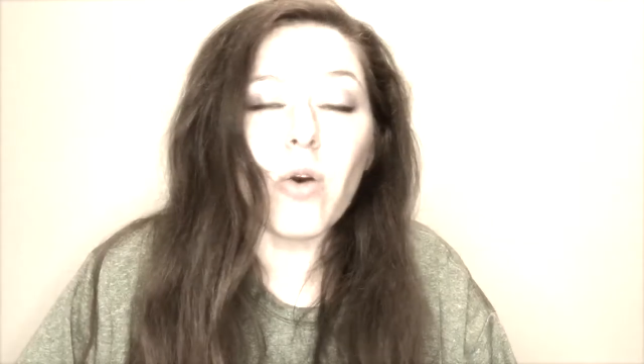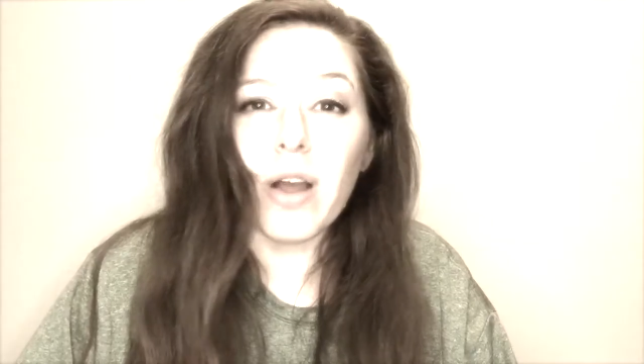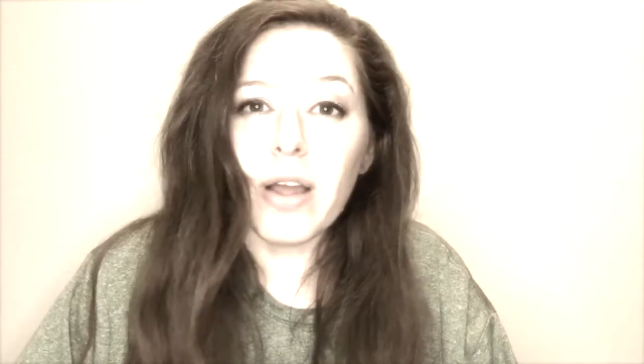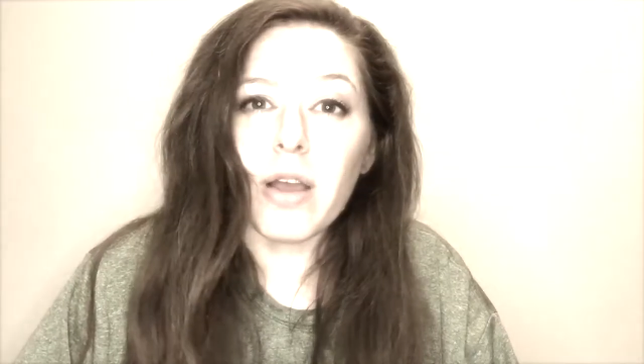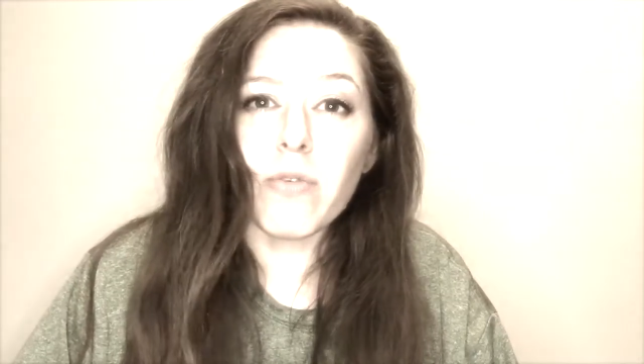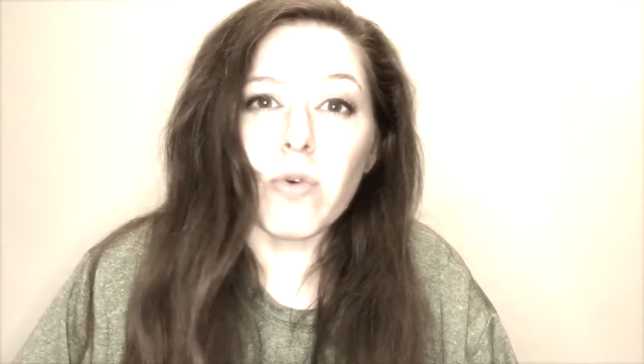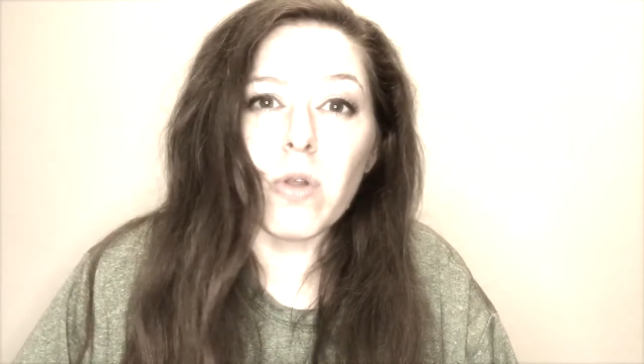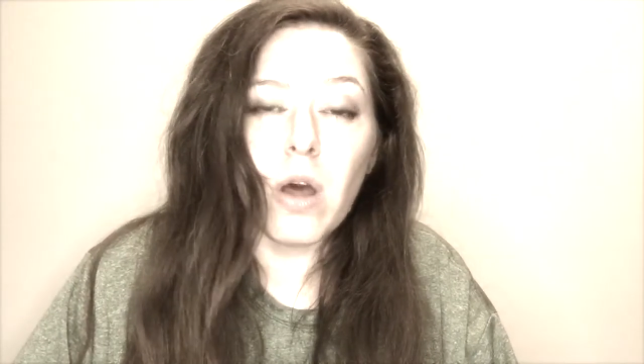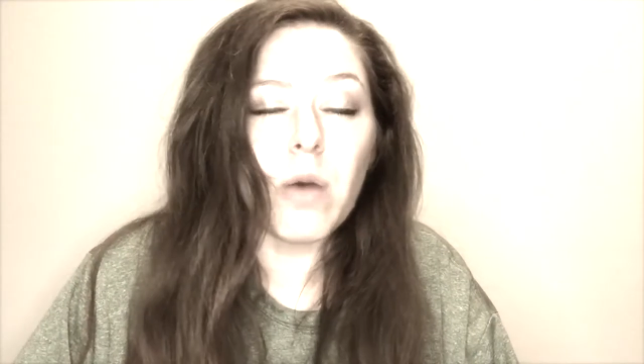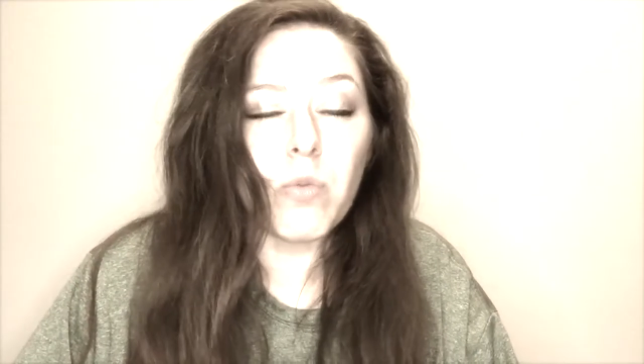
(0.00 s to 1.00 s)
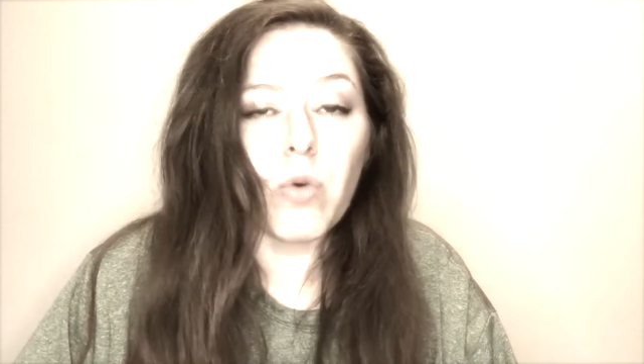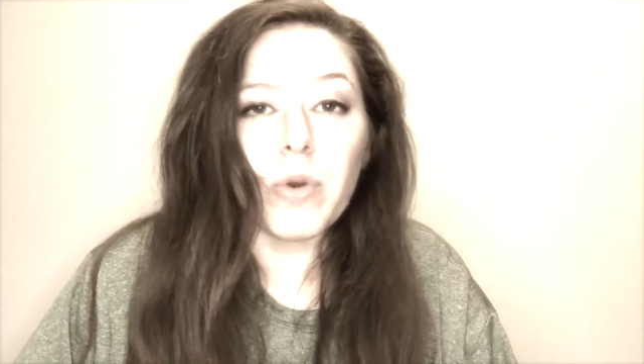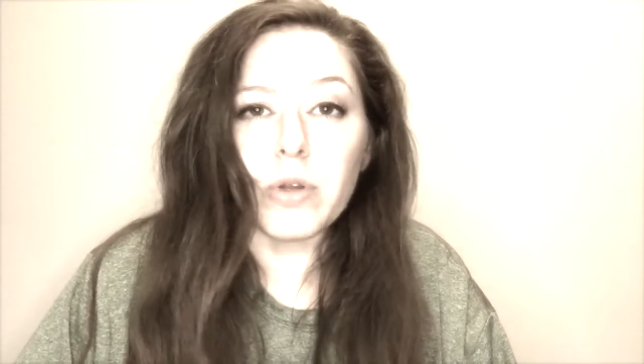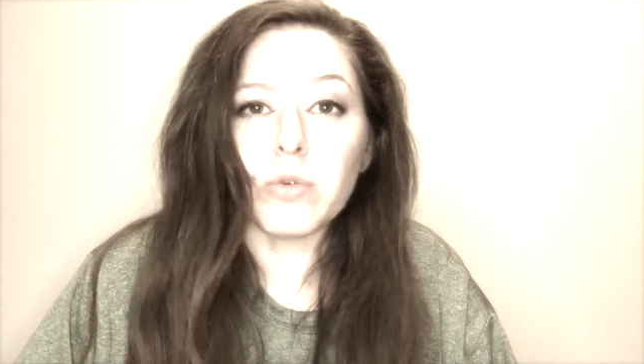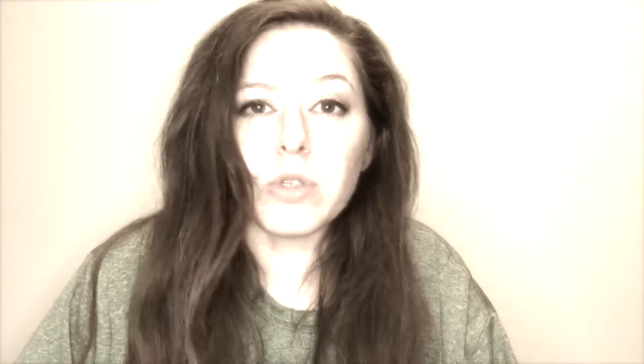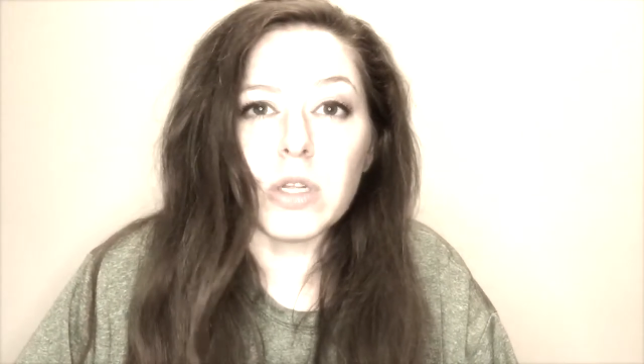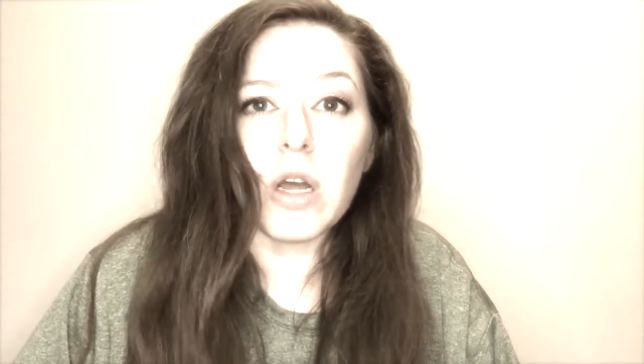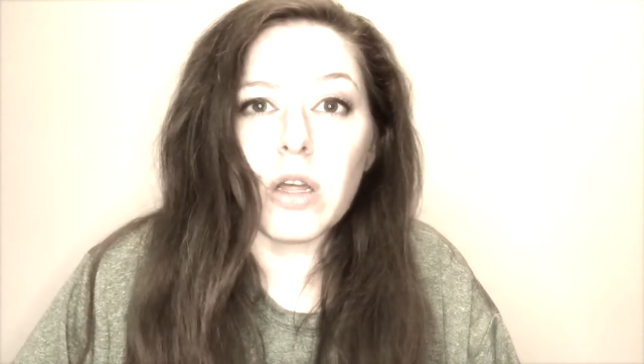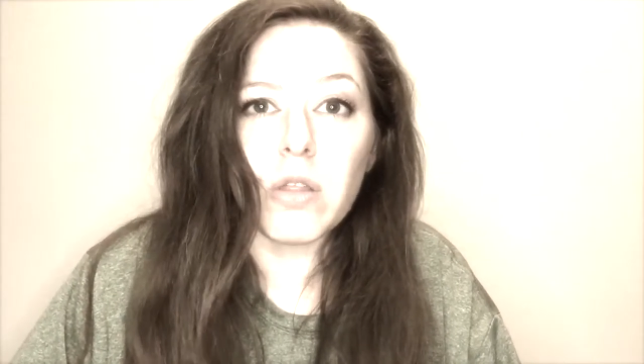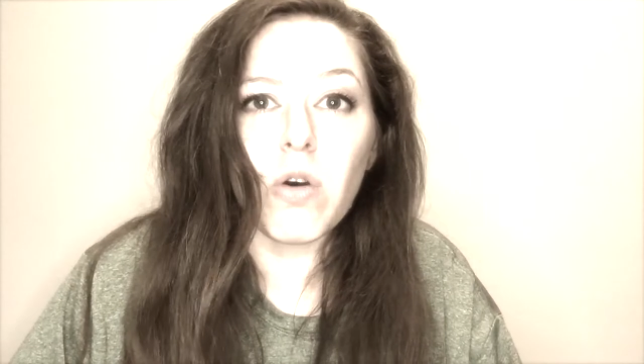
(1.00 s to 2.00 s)
I have a lot more wrinkles than
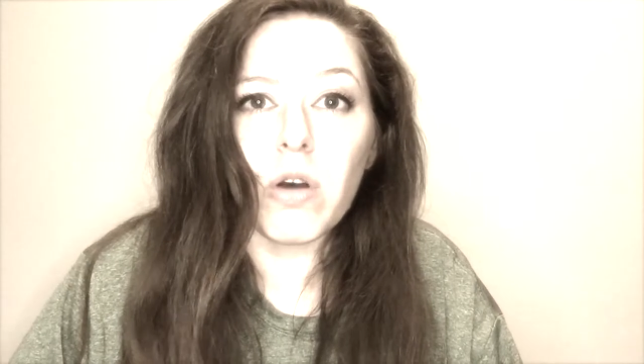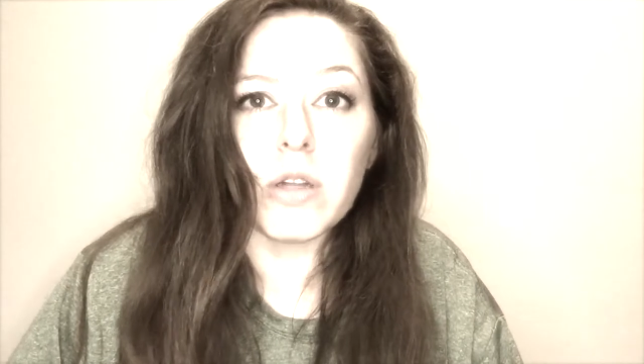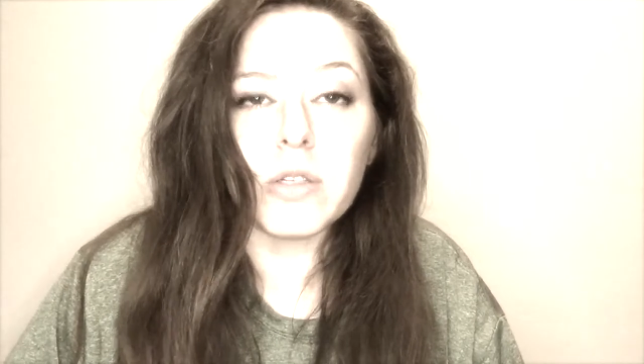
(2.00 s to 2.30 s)
I thought.